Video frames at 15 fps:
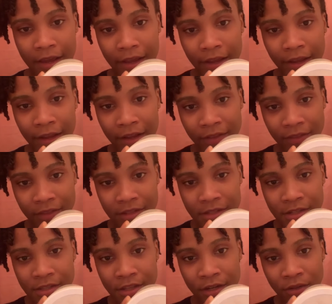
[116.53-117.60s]
And this
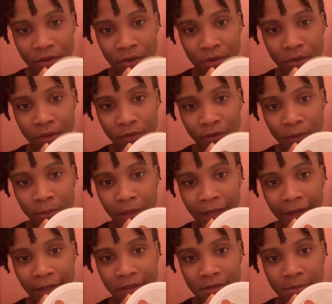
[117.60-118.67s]
is their logo for
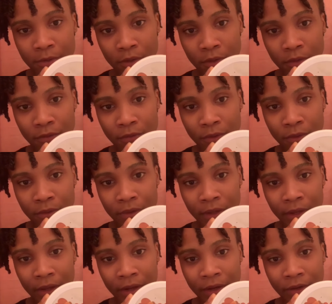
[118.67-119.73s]
Black is Beautiful.
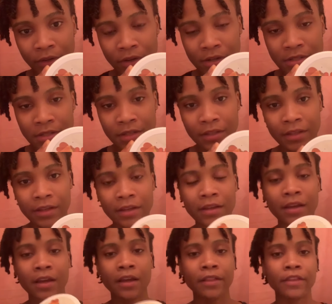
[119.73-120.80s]
And y'all see that
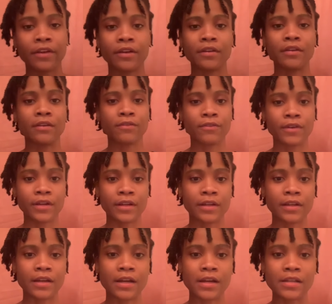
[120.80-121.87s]
there are different
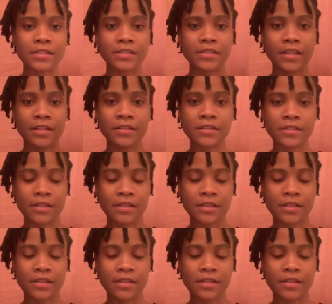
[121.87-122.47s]
scents